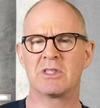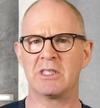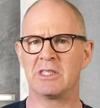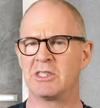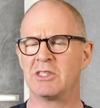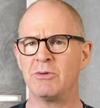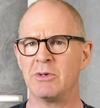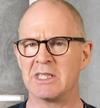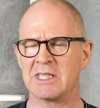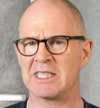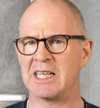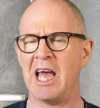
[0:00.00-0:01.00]

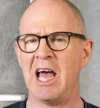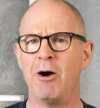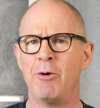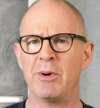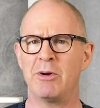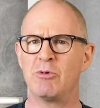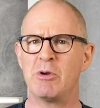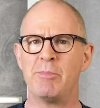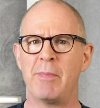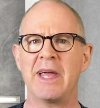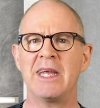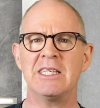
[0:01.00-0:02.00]
Todoist to help
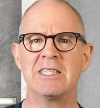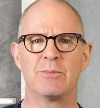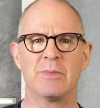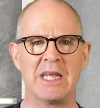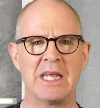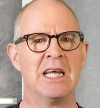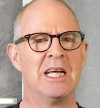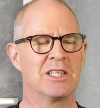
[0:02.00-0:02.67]
remind me